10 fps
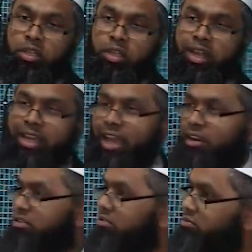And
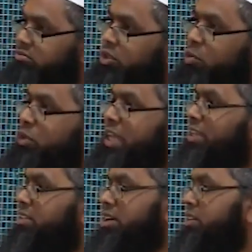again, we
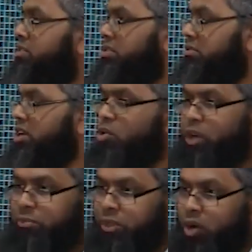at
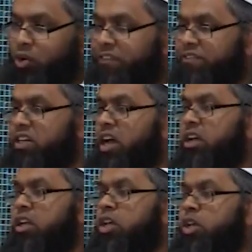Darul Ilm, Darul
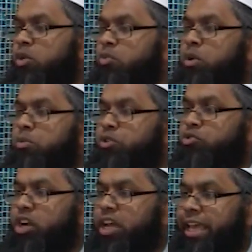Iftar, where we
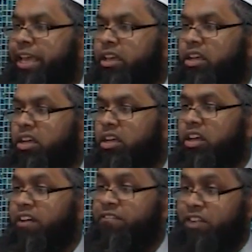run a
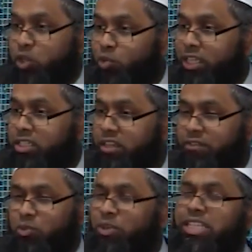fatwa
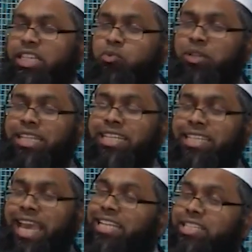service, we deal with these
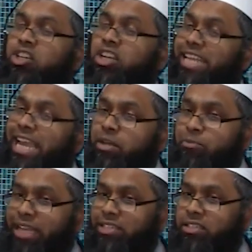cases on a daily
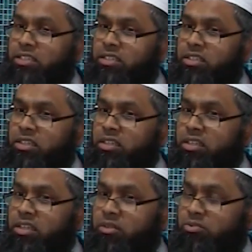basis.
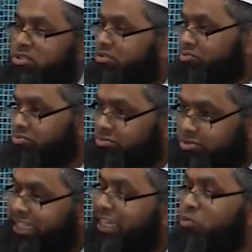Just
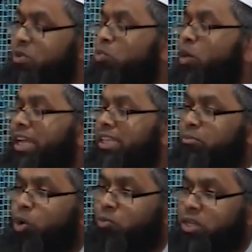dealing with one at the
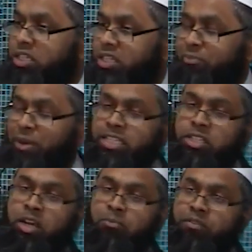moment, the
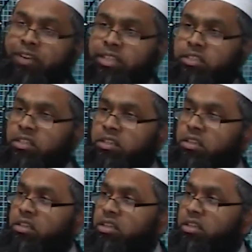past couple of days.
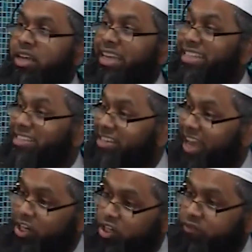An
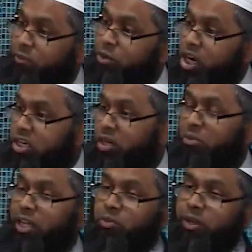incident actually from London,
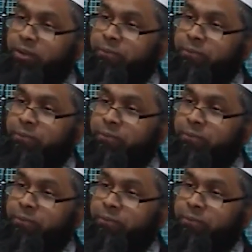by the way.